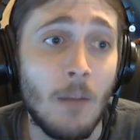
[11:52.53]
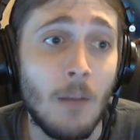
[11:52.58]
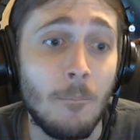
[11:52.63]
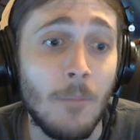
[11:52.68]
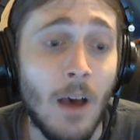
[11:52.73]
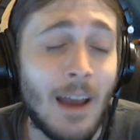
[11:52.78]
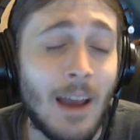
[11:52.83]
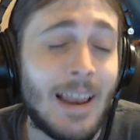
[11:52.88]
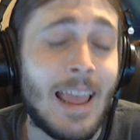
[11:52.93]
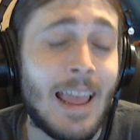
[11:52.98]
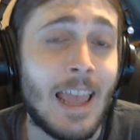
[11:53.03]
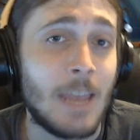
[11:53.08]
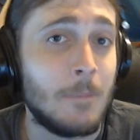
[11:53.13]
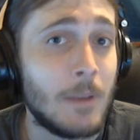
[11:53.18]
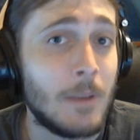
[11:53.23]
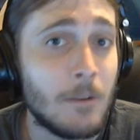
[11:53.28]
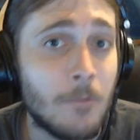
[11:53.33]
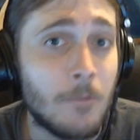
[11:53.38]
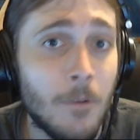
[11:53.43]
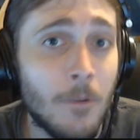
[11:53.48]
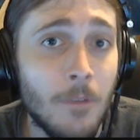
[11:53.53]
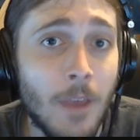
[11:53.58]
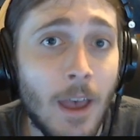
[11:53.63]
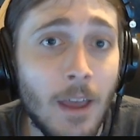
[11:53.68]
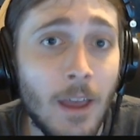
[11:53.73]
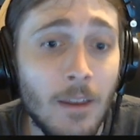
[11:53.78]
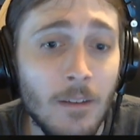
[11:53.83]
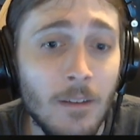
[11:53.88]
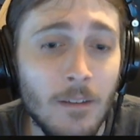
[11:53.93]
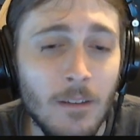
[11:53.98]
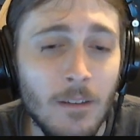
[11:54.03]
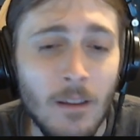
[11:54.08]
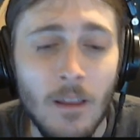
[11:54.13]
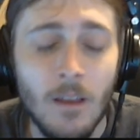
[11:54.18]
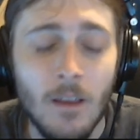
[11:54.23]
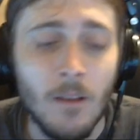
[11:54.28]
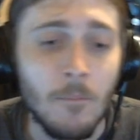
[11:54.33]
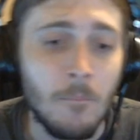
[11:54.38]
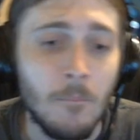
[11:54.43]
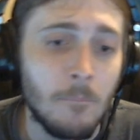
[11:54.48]
I'm not aiming for that,
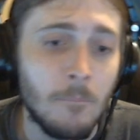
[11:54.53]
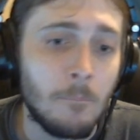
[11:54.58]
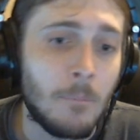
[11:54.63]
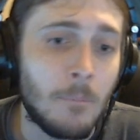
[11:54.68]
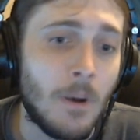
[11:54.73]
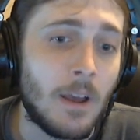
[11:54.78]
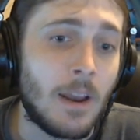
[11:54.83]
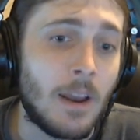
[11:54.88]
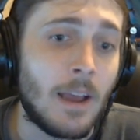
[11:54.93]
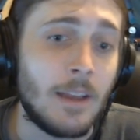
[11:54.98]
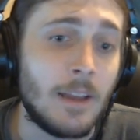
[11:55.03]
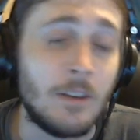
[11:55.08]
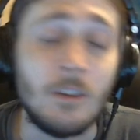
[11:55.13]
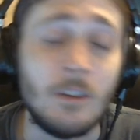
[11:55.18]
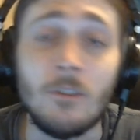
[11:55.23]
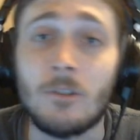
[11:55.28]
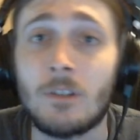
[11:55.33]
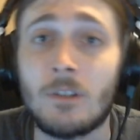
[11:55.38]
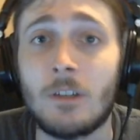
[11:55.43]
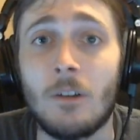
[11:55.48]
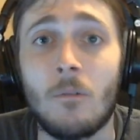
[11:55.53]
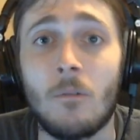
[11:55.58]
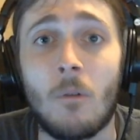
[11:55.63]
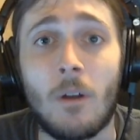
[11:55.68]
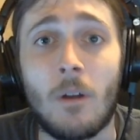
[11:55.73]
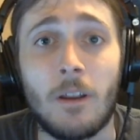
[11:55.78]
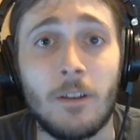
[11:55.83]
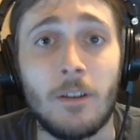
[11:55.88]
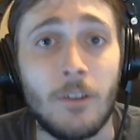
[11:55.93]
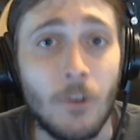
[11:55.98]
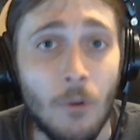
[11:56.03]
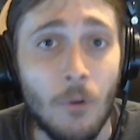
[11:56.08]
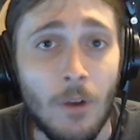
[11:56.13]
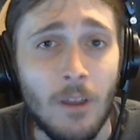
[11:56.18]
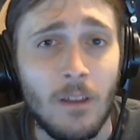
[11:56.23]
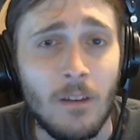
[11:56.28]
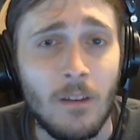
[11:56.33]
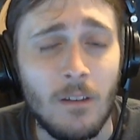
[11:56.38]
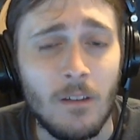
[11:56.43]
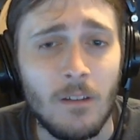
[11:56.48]
but I do still want to do
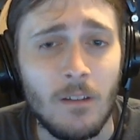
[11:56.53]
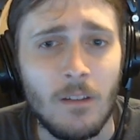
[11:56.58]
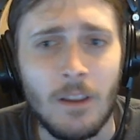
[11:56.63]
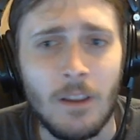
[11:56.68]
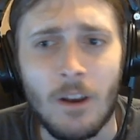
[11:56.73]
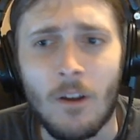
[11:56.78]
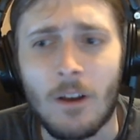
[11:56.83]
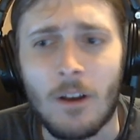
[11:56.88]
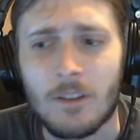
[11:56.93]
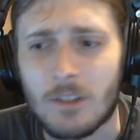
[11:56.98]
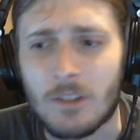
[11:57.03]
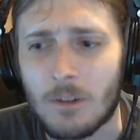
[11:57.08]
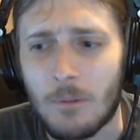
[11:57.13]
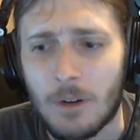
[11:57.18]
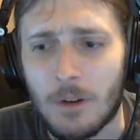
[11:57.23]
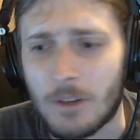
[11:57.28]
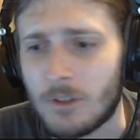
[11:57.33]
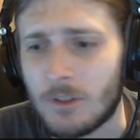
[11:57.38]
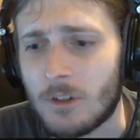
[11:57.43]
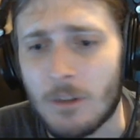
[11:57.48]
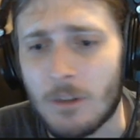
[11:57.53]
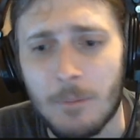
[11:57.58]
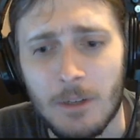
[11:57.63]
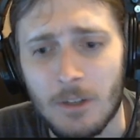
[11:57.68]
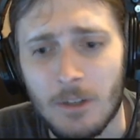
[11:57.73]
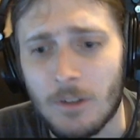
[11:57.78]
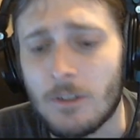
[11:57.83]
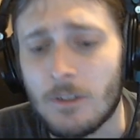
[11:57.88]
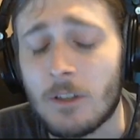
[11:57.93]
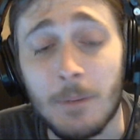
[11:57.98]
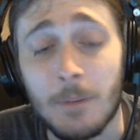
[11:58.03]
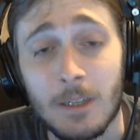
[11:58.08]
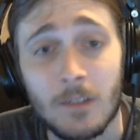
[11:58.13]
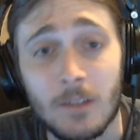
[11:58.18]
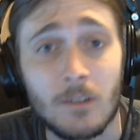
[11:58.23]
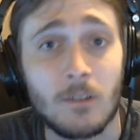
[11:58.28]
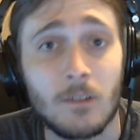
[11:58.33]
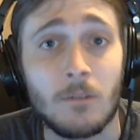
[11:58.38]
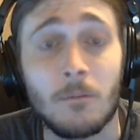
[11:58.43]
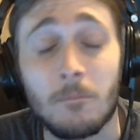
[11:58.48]
it. I still want to stream into YouTube
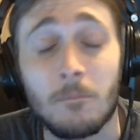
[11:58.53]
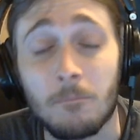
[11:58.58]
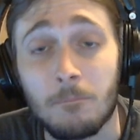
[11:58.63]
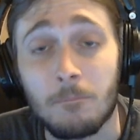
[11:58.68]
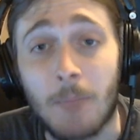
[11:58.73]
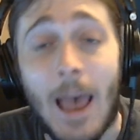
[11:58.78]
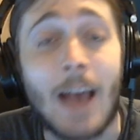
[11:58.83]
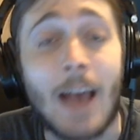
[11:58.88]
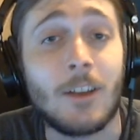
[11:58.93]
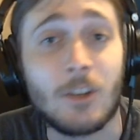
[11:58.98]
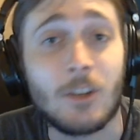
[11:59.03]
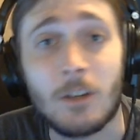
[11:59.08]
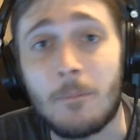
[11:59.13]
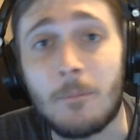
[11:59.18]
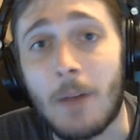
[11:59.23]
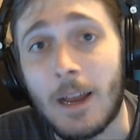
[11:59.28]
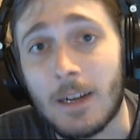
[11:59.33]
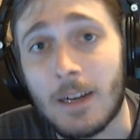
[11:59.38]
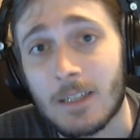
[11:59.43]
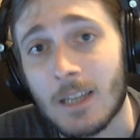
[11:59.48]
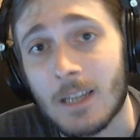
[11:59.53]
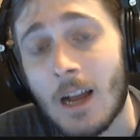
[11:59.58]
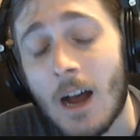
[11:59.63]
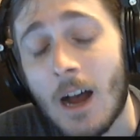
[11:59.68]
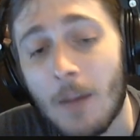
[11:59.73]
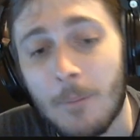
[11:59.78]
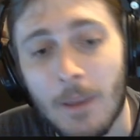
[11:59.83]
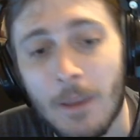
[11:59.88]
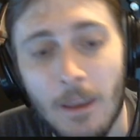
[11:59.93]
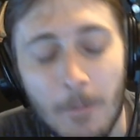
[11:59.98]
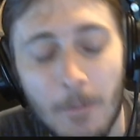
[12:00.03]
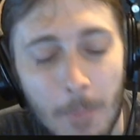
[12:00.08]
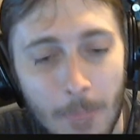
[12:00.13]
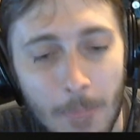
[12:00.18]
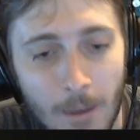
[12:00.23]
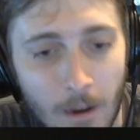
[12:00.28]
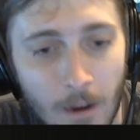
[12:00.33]
because it's a passion of mine, it's a hobby.